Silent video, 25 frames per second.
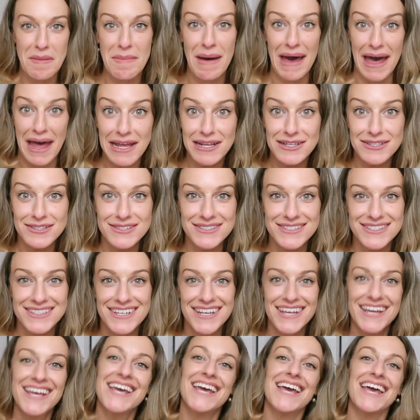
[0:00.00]
best
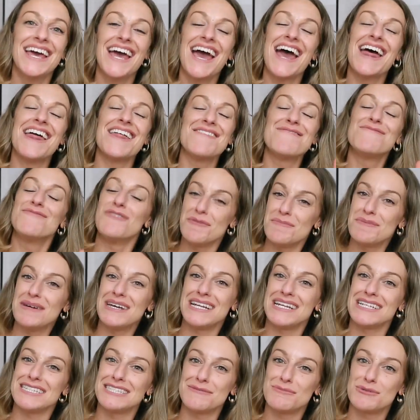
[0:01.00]
for
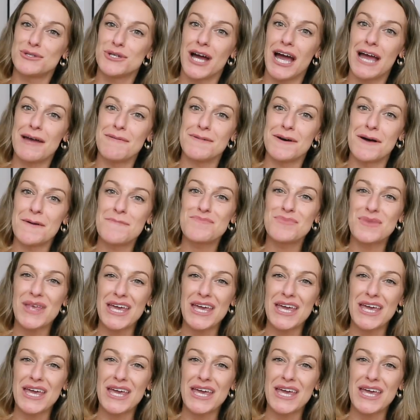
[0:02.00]
being a subscriber.